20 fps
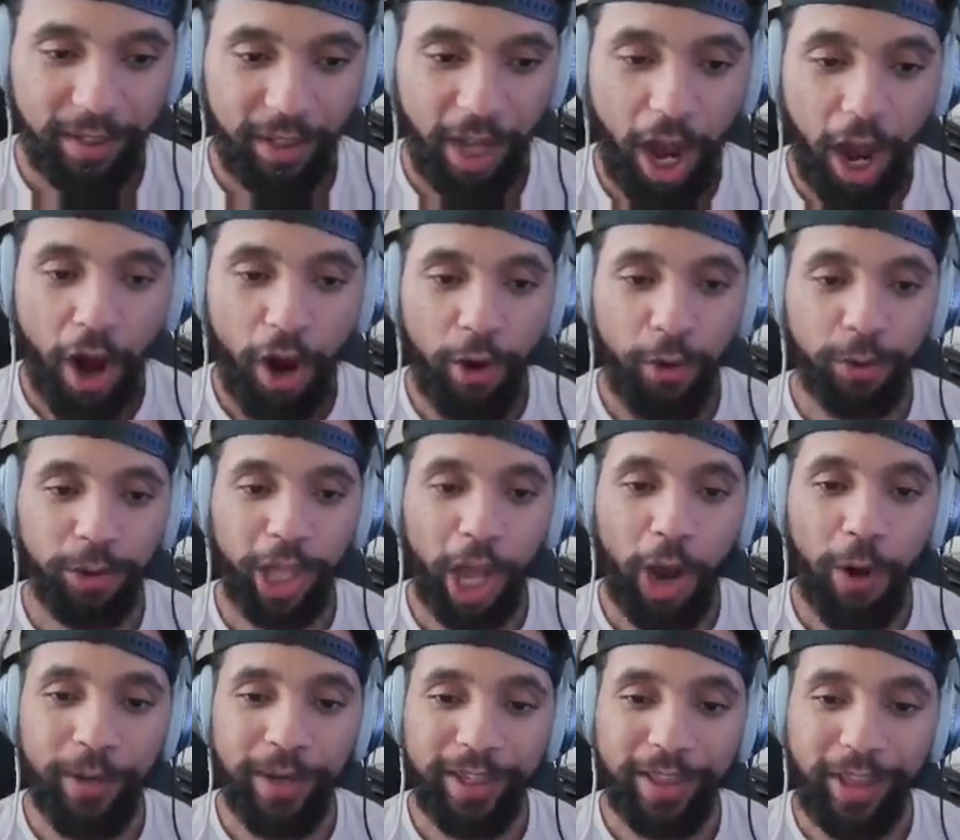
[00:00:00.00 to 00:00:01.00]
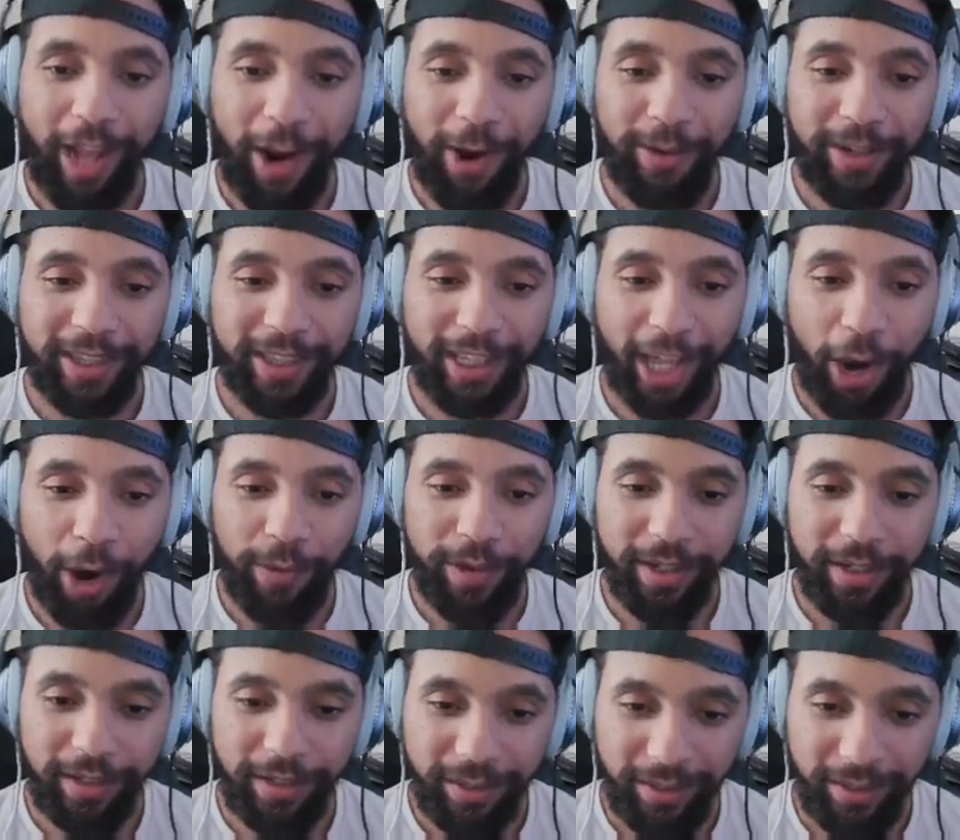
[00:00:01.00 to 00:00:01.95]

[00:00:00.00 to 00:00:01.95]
Yo, throw it. They're about